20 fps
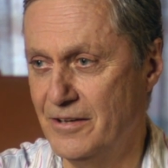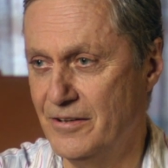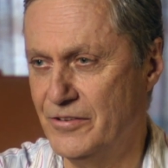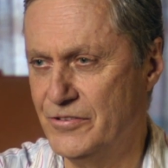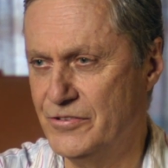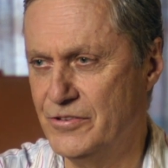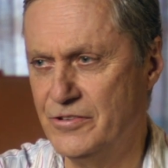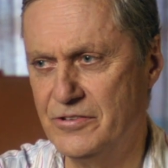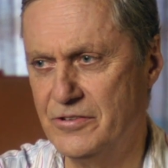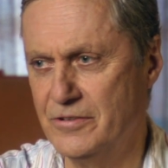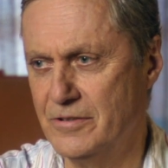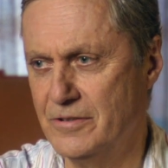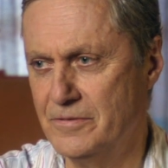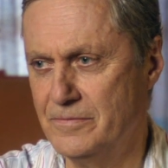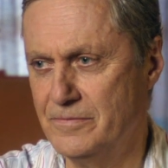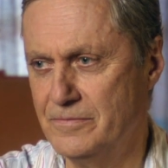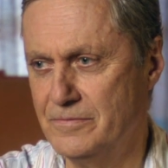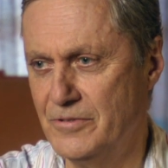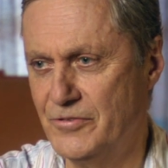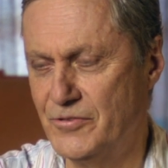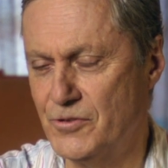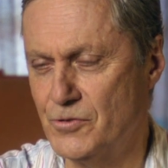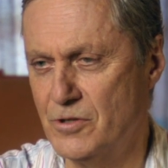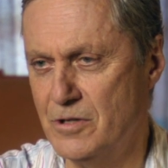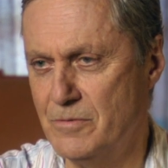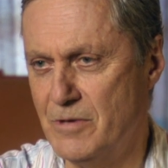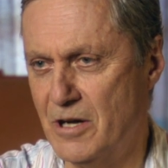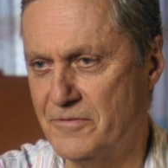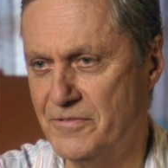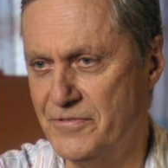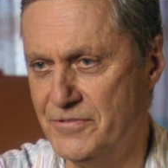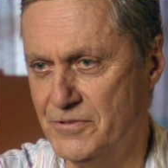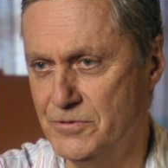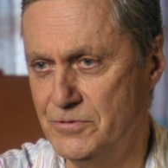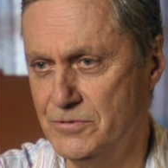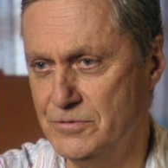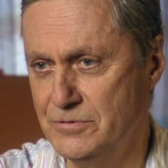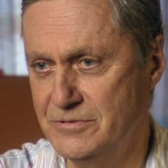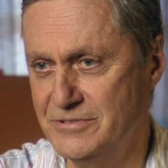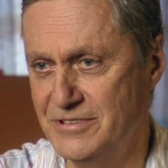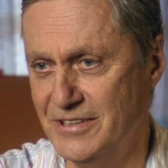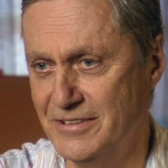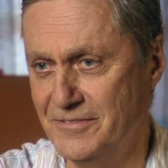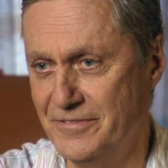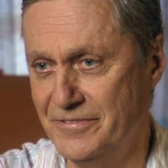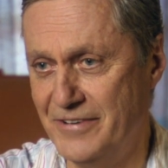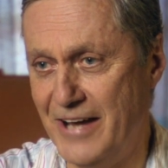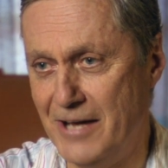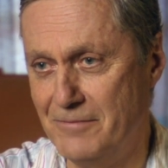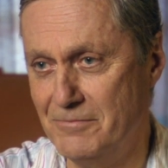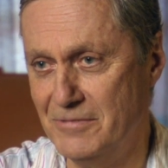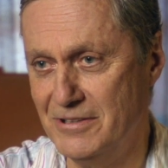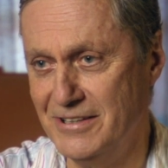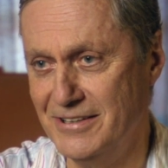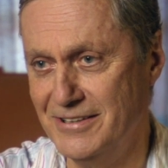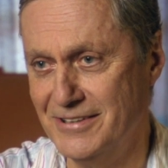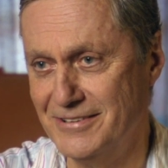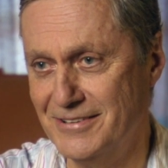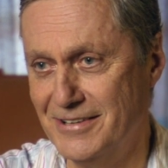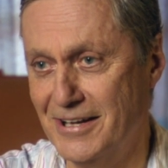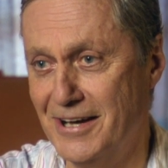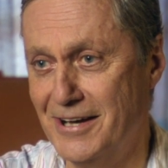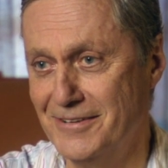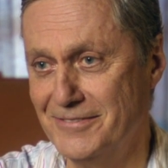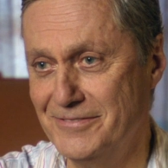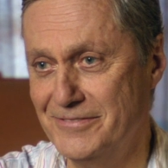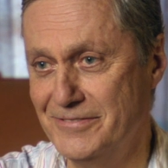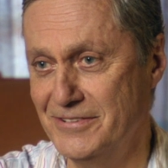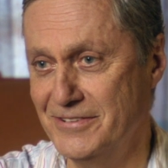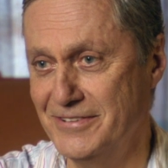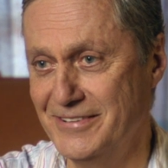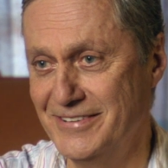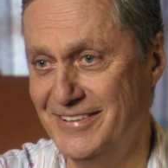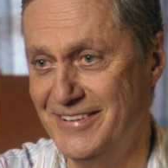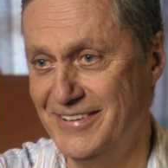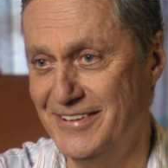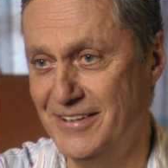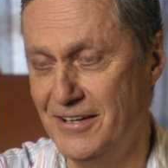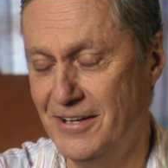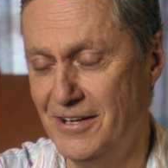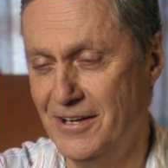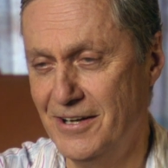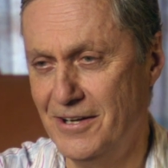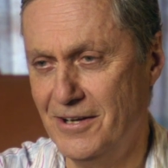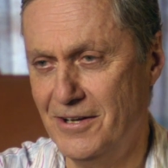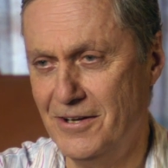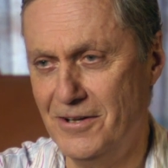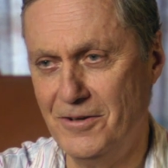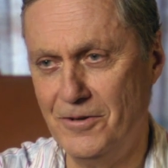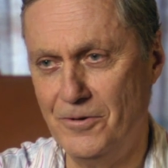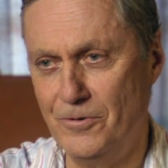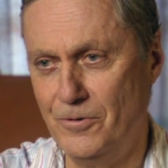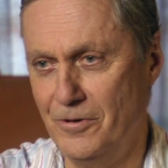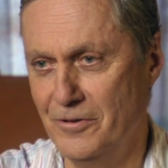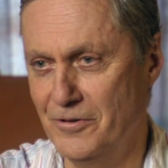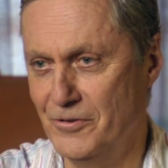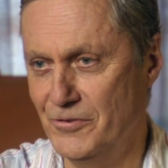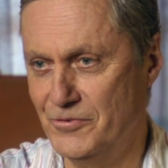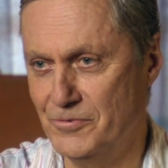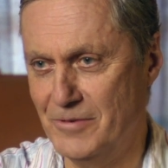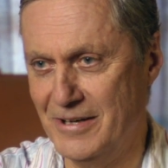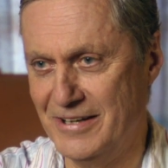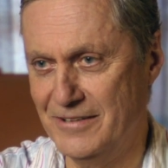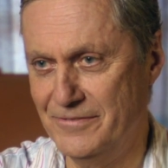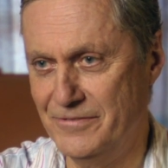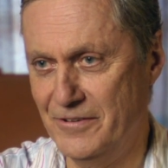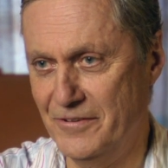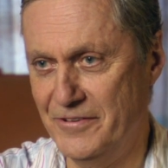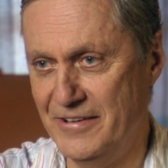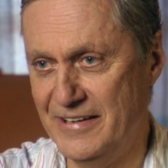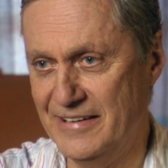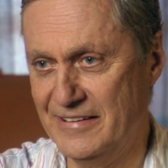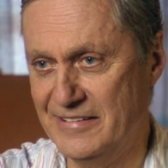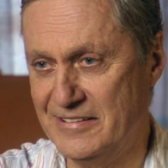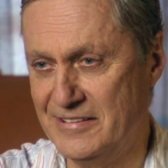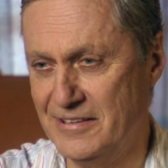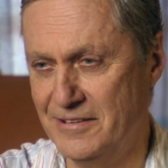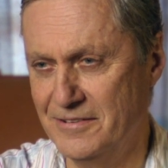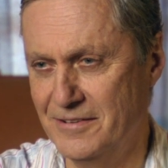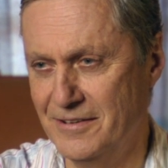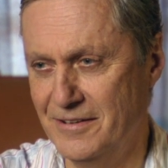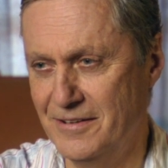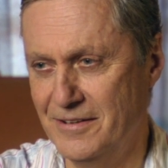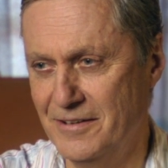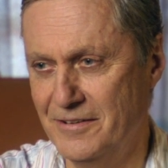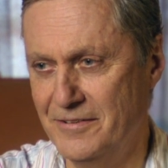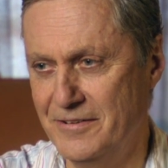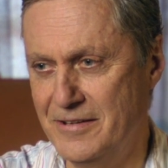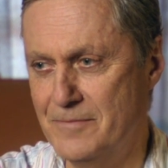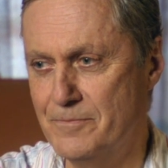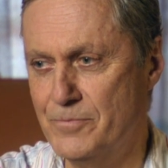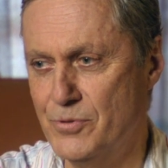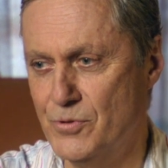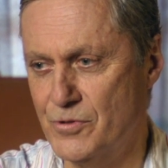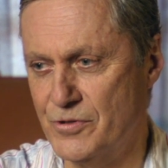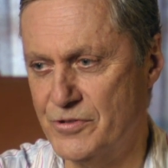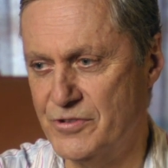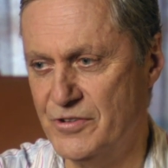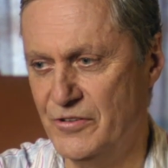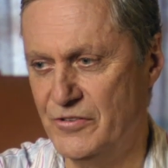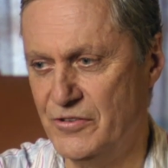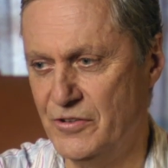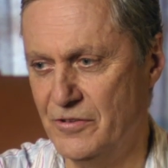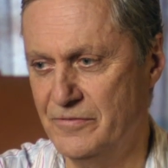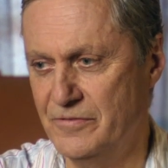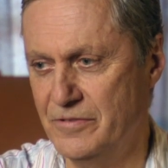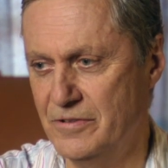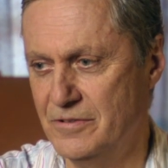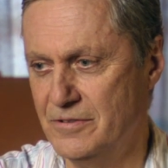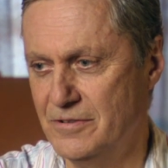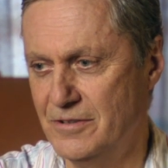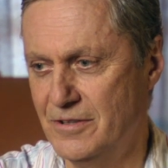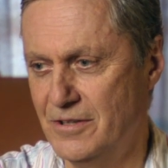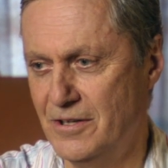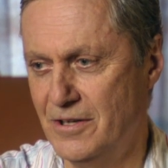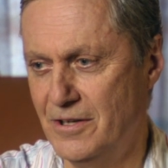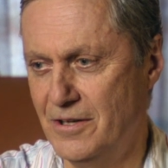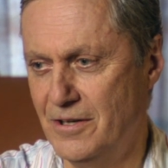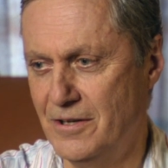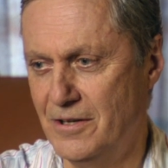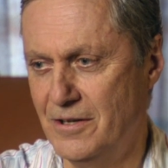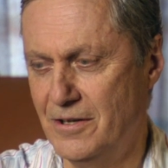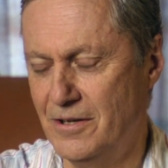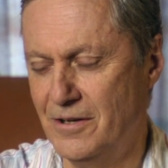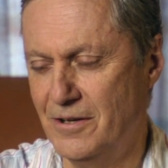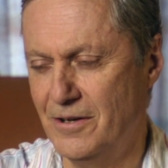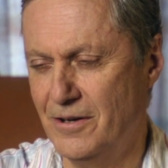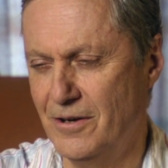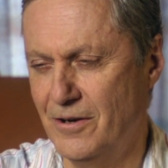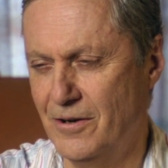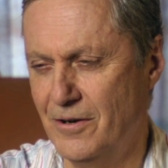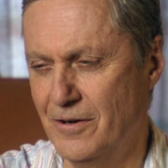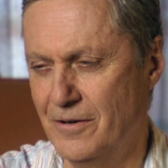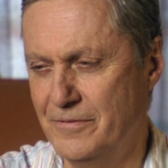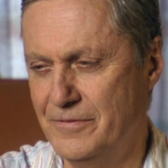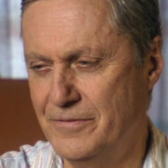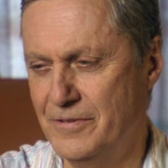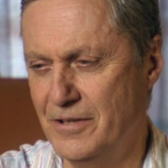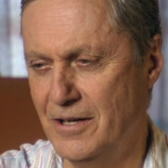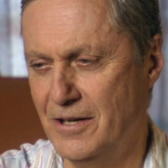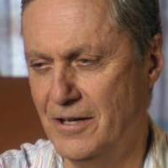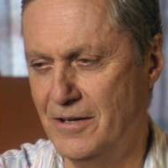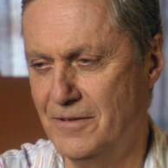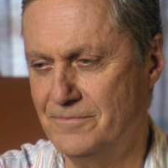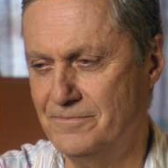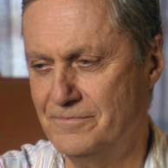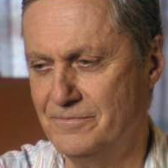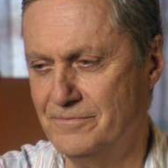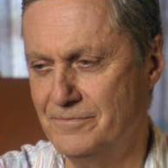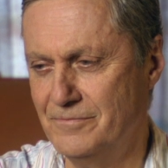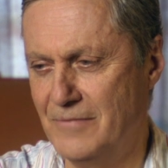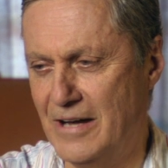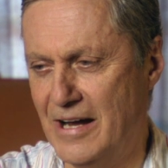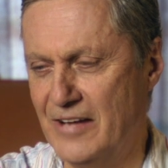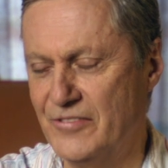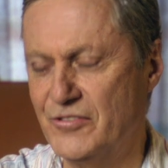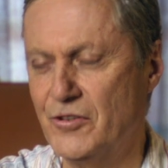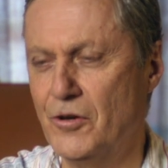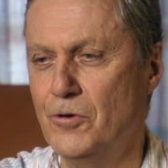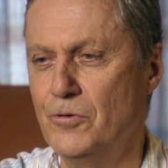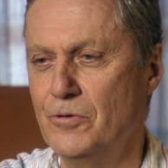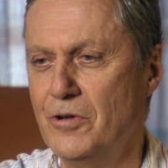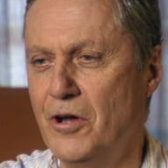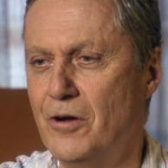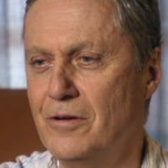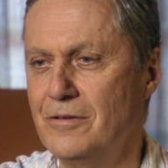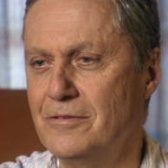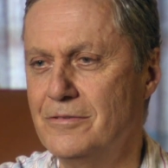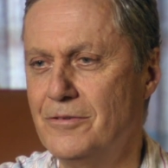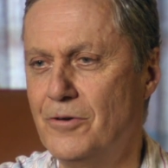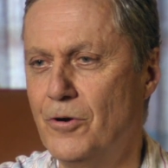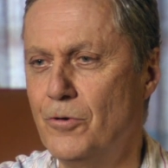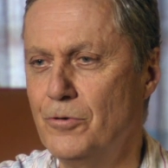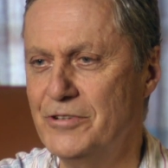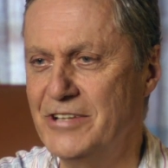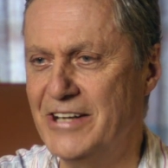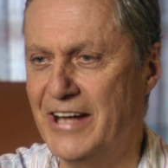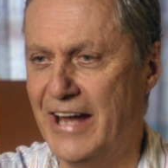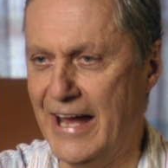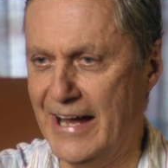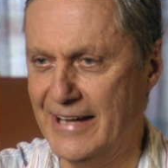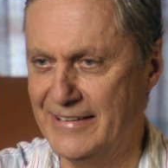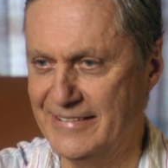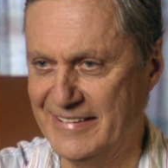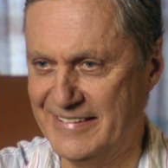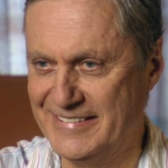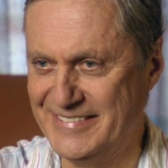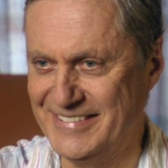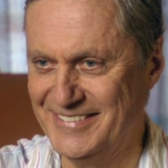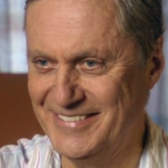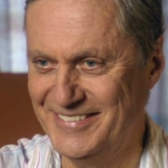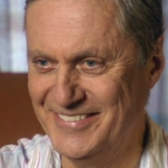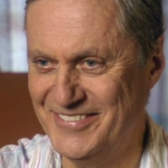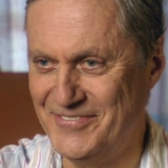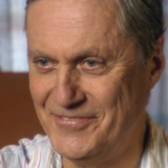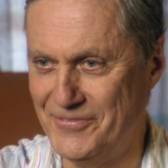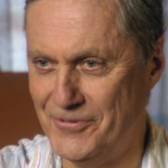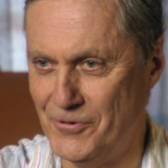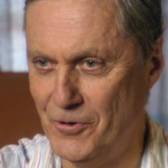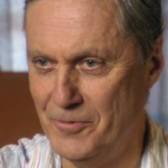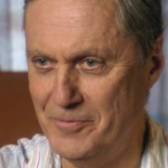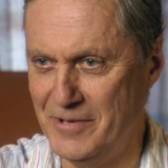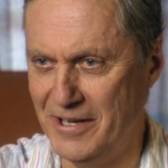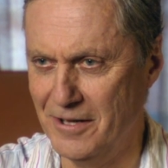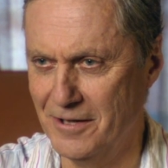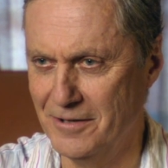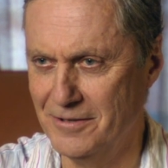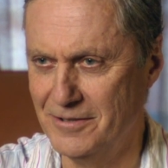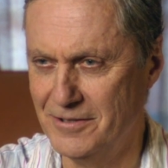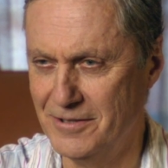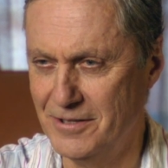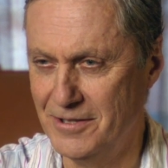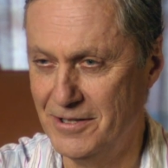So it's a story about food and family and love and all those wonderful things, and the importance of us all holding hands and forming a